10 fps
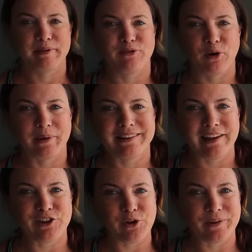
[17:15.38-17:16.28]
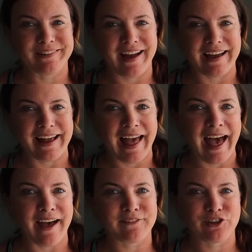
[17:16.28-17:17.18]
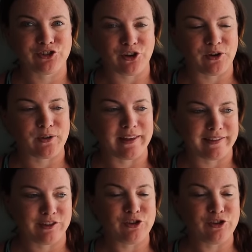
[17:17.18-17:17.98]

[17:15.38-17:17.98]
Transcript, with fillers: Before we take you outside, I have to show you this,